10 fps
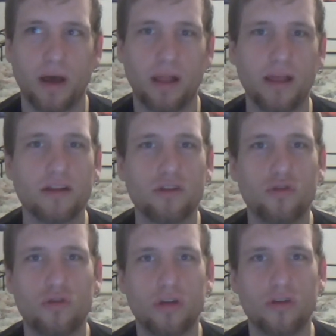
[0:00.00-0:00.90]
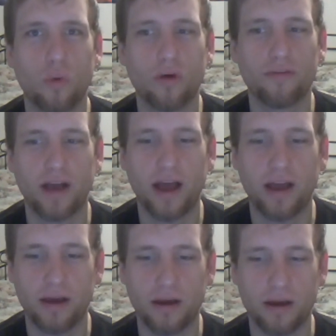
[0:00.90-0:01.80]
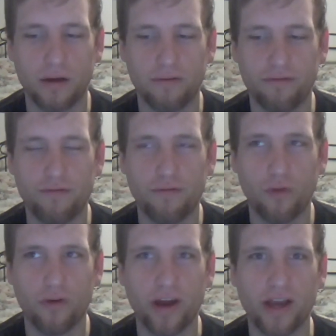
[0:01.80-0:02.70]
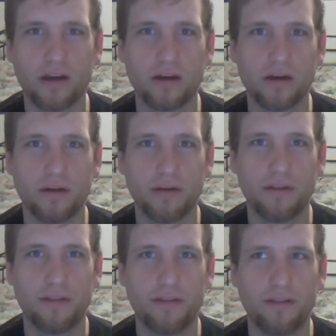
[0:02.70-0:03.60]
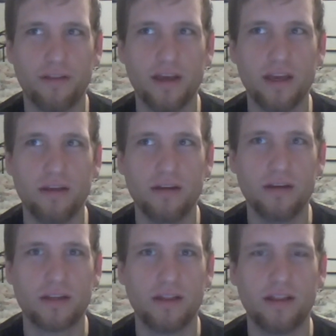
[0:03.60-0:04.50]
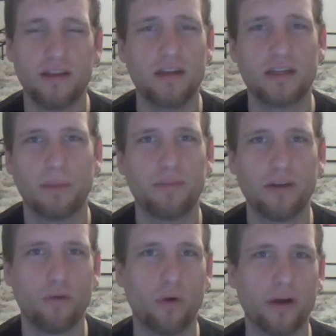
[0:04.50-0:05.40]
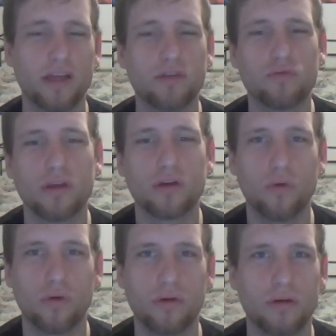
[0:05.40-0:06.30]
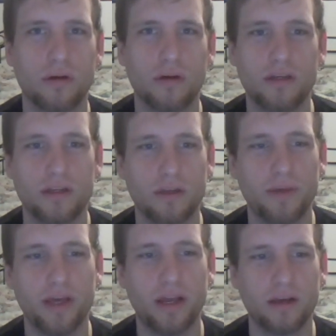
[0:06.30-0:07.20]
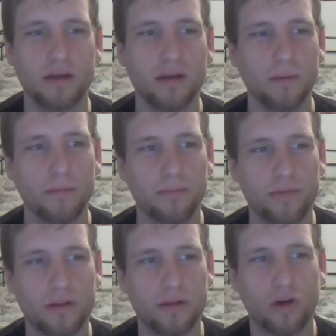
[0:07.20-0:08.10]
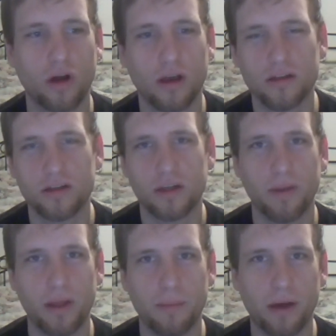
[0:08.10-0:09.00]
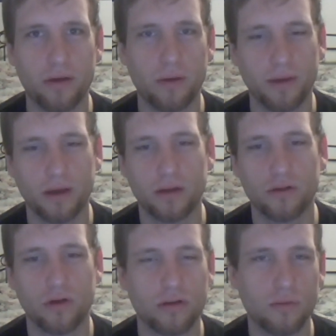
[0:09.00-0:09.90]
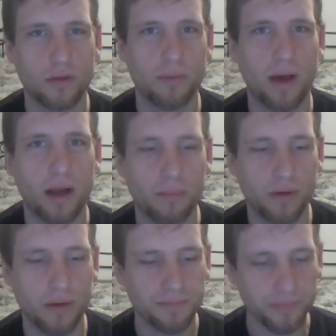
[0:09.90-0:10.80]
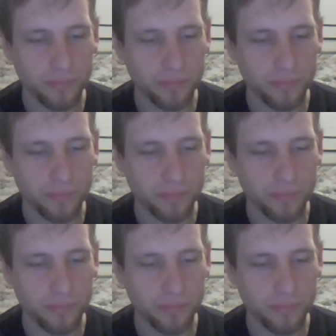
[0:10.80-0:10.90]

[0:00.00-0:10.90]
I like the dwarf guy, Vorik, Vorik. He's really cool. He's in the beginning talking to somebody about you. I'm not going to talk too much about it, but